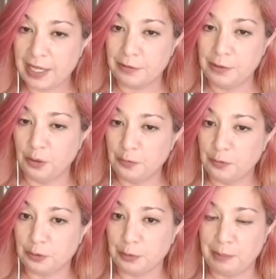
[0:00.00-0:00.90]
I don't know if
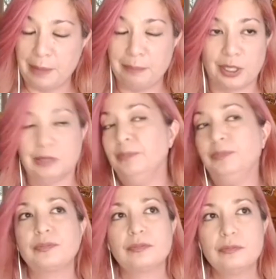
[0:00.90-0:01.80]
you remember,
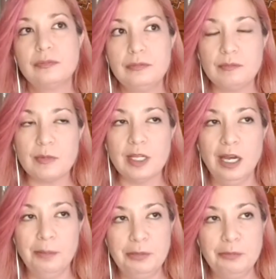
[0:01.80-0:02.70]

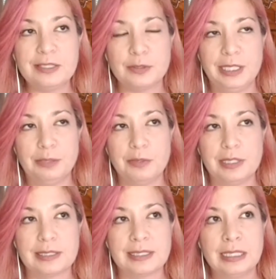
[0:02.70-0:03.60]
it was
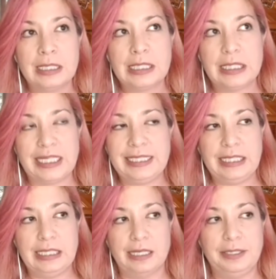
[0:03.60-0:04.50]

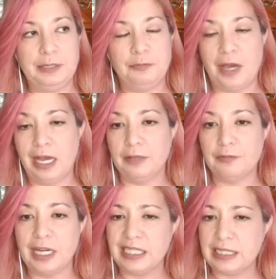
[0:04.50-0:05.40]
1995,
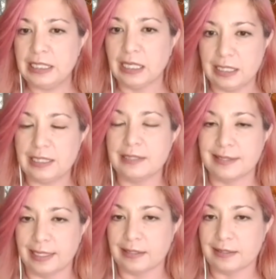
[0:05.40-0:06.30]

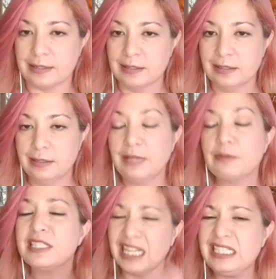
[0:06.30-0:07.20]
1996. It
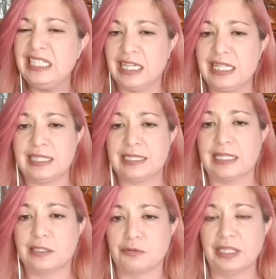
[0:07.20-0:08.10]
was
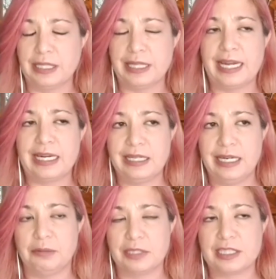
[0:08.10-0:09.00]
1996 really that
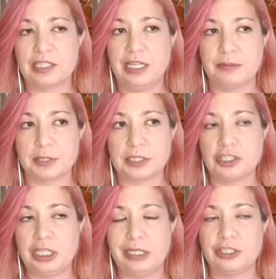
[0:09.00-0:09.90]
it was
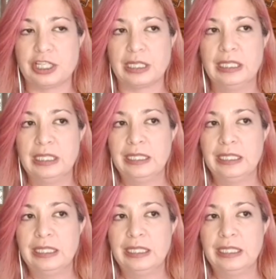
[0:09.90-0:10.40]
changing.